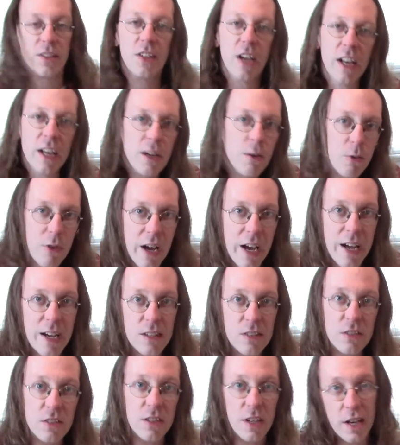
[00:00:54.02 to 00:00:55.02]
Denny
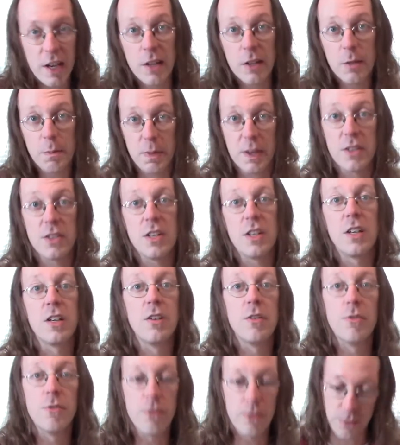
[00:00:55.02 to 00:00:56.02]
Reyes is pitching
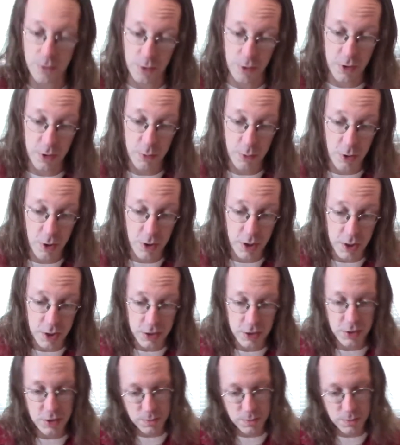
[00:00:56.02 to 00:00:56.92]
for the Royals.